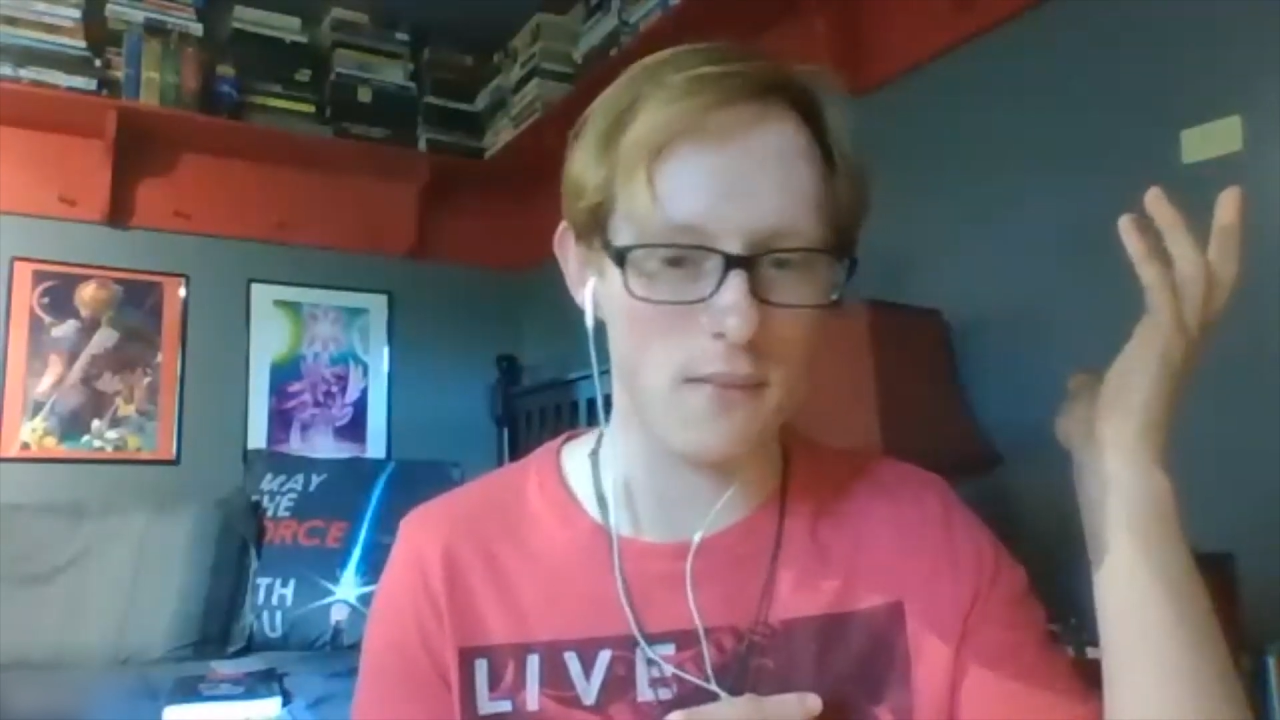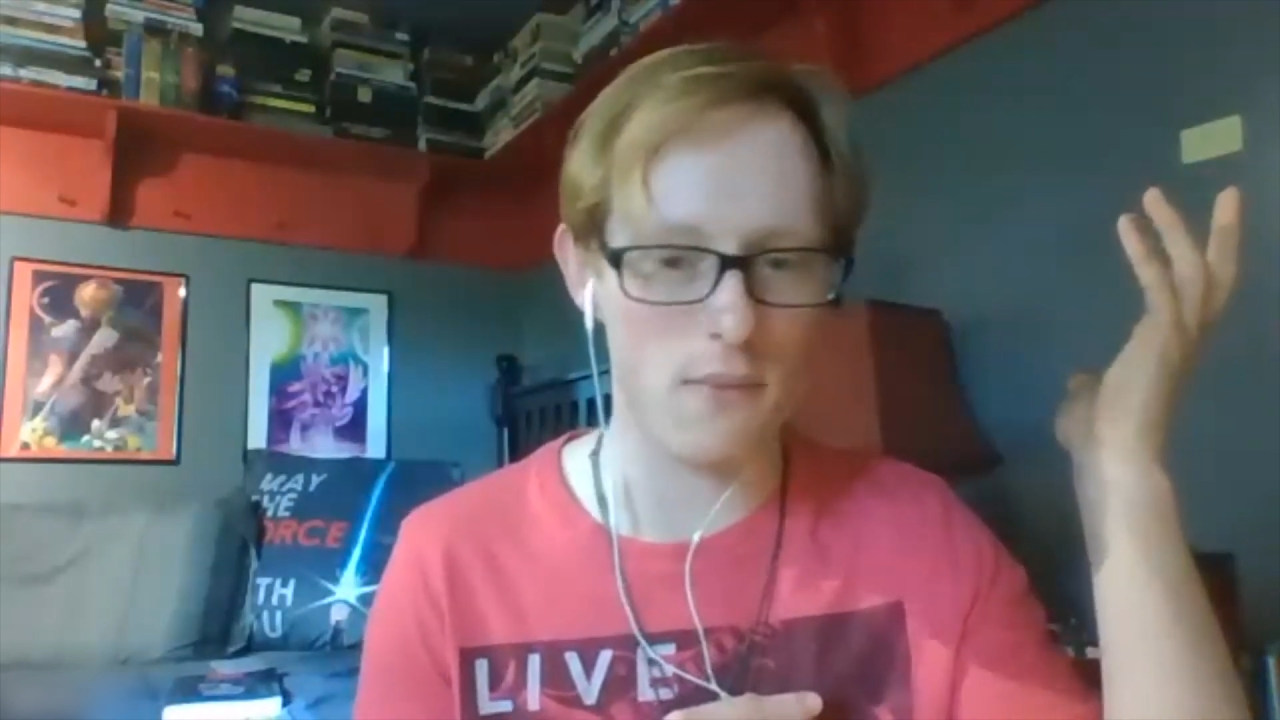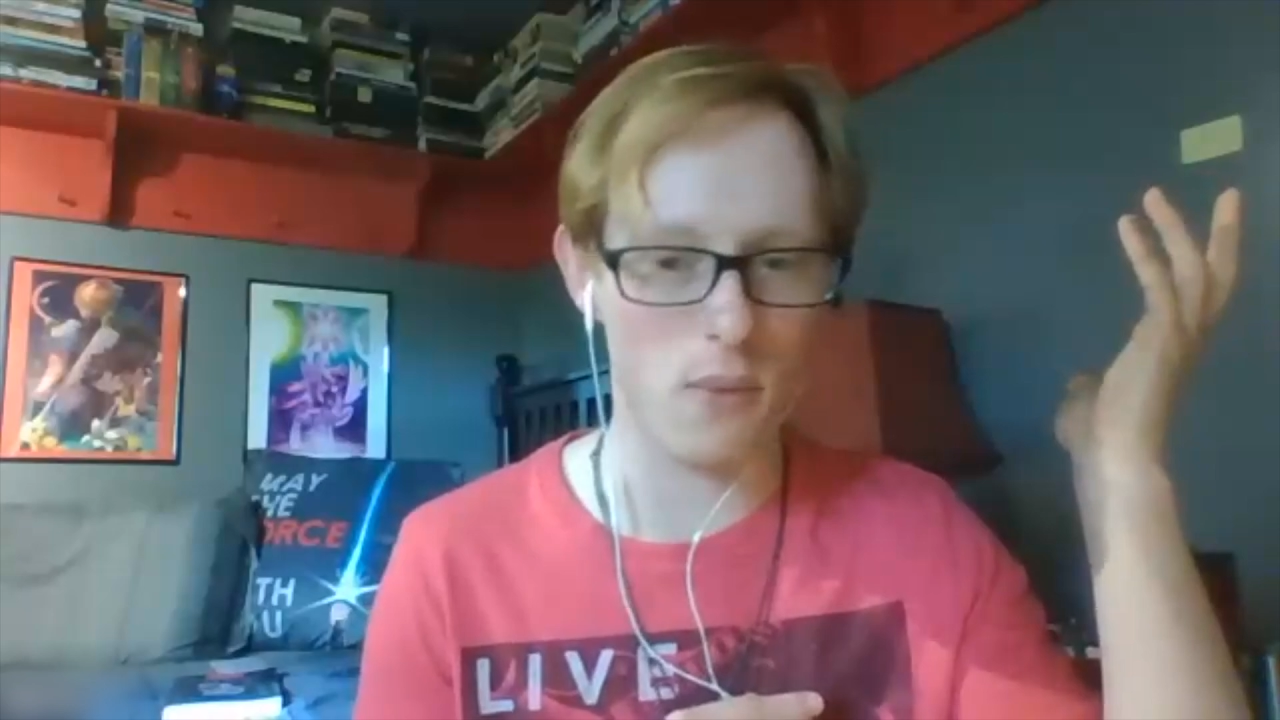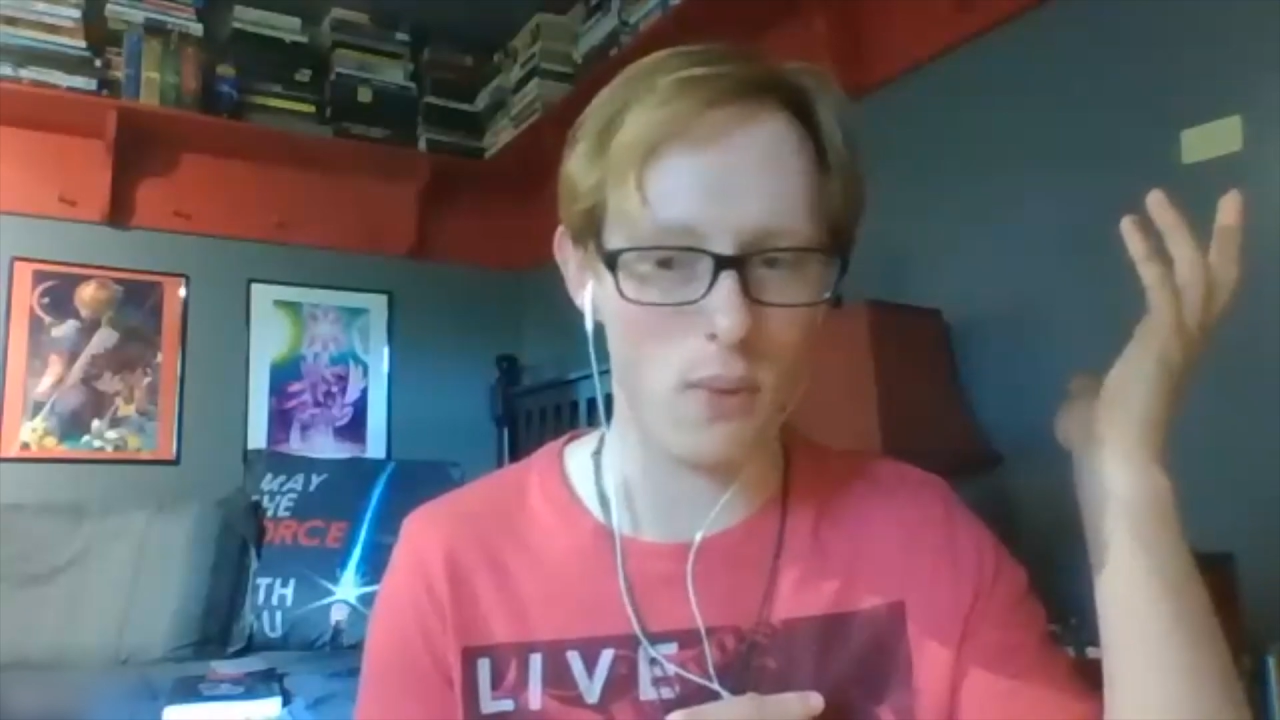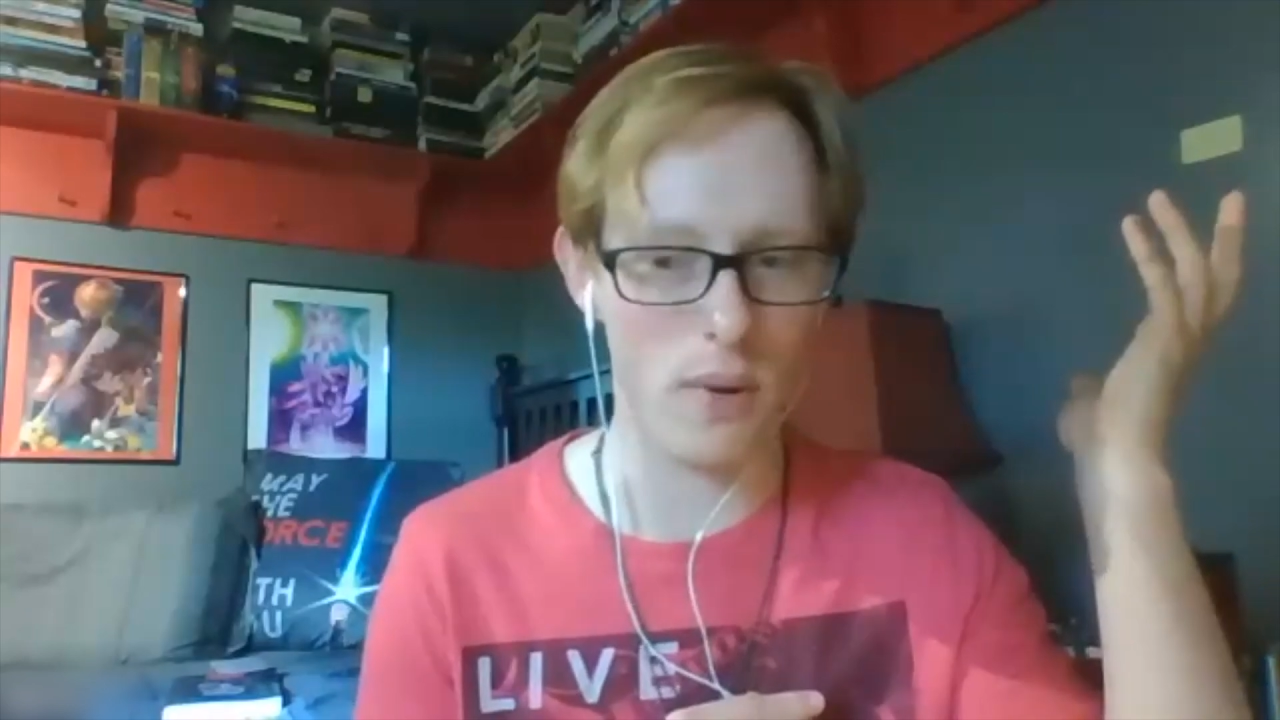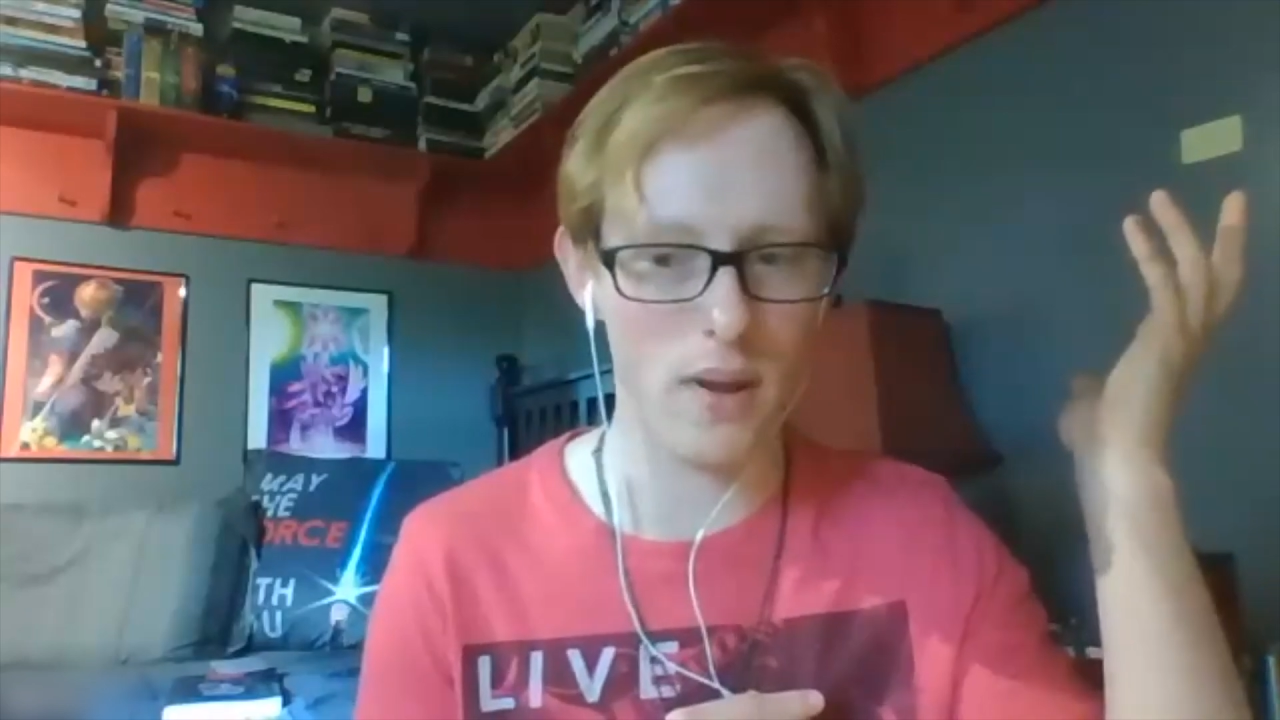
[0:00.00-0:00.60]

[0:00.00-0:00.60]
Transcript: for